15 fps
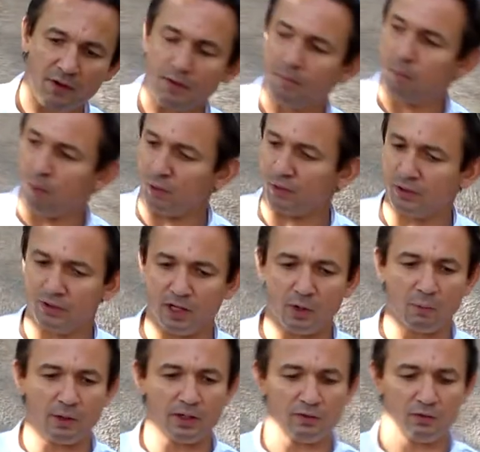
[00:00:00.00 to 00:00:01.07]
important thing
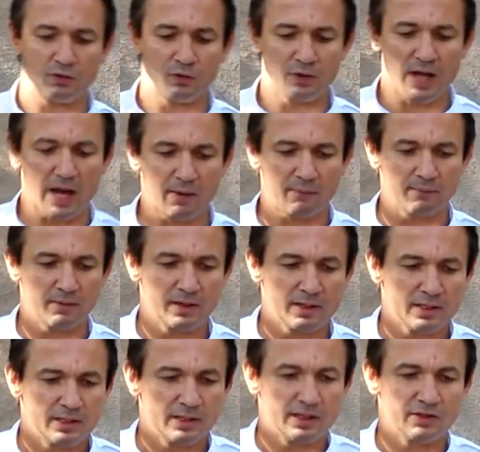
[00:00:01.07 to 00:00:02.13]
we need to do now
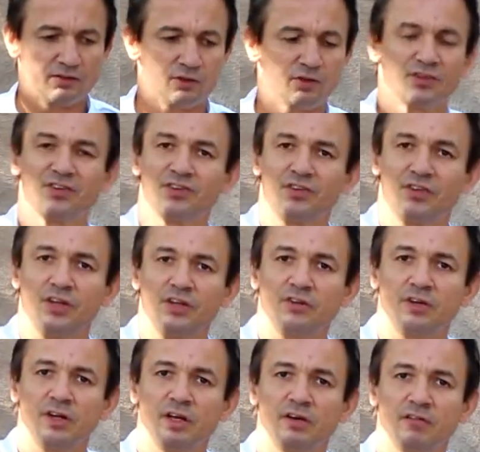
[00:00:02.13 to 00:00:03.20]
is to
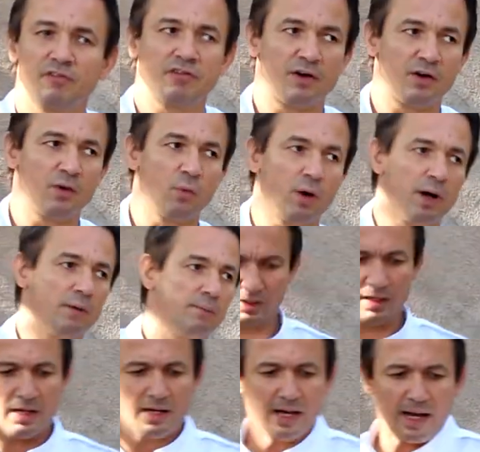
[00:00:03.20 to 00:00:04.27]
season it very well.
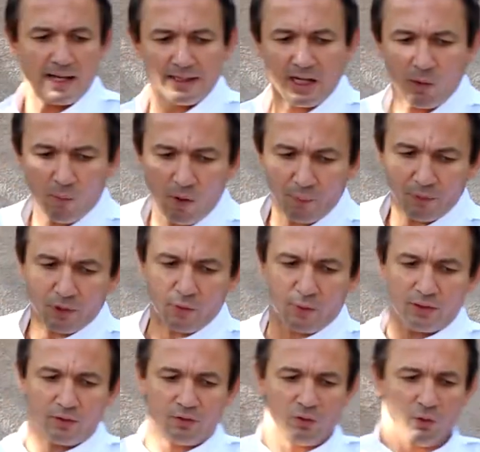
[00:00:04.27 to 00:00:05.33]
And then what we're
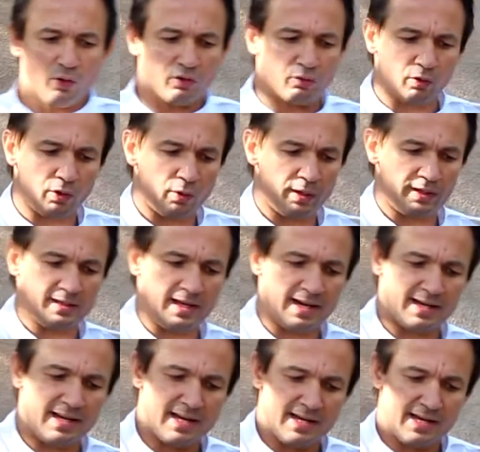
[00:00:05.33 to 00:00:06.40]
going to do is we're going to
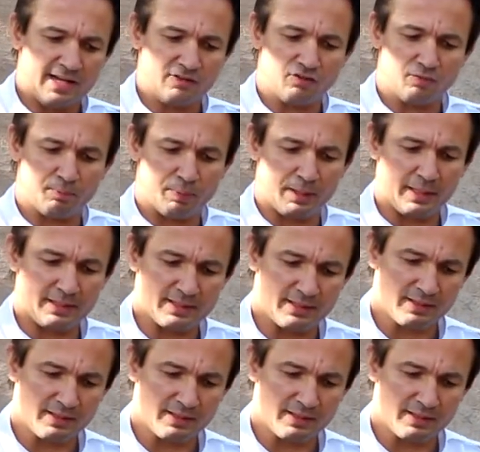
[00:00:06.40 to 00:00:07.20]
take and split